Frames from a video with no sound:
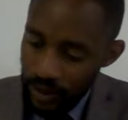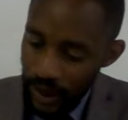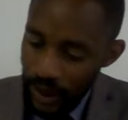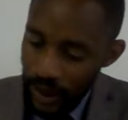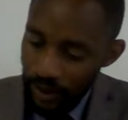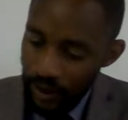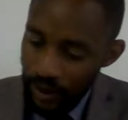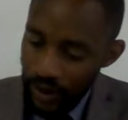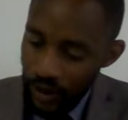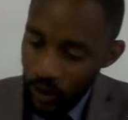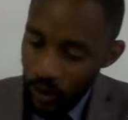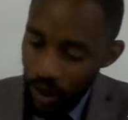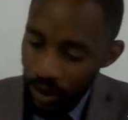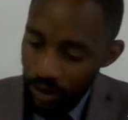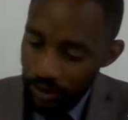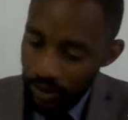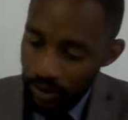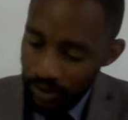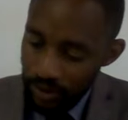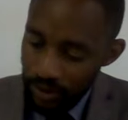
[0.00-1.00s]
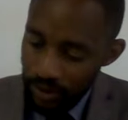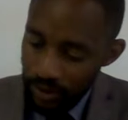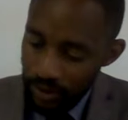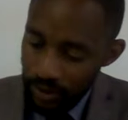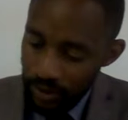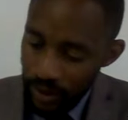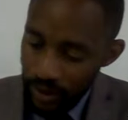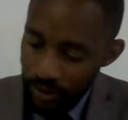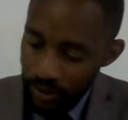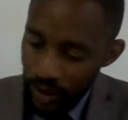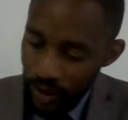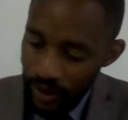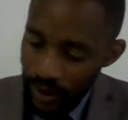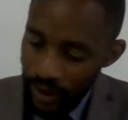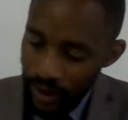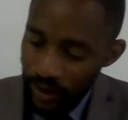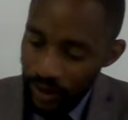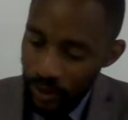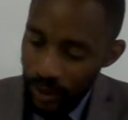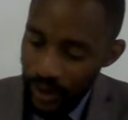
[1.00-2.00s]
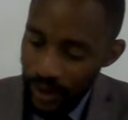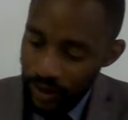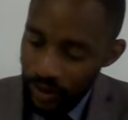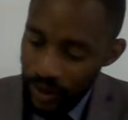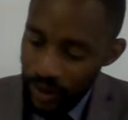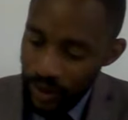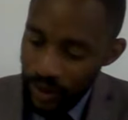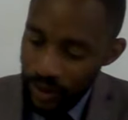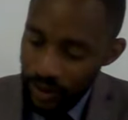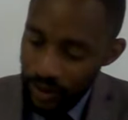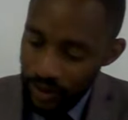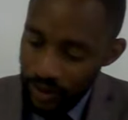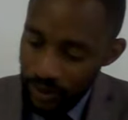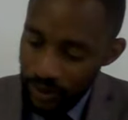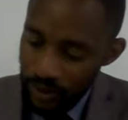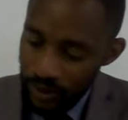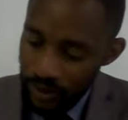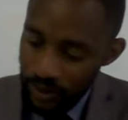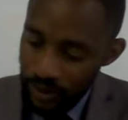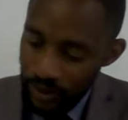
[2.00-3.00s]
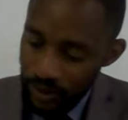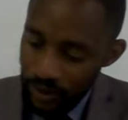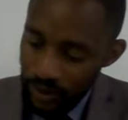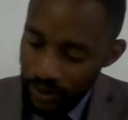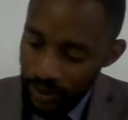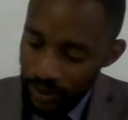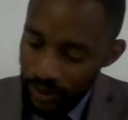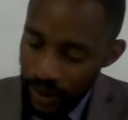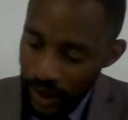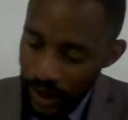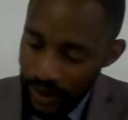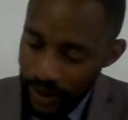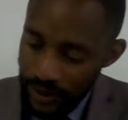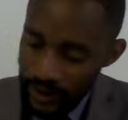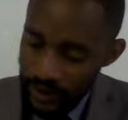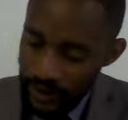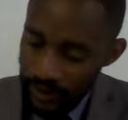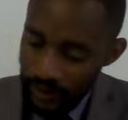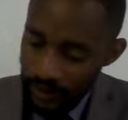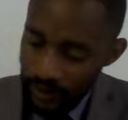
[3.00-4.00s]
Ten verse twelve. If you are there, please read. Twelve. Yes.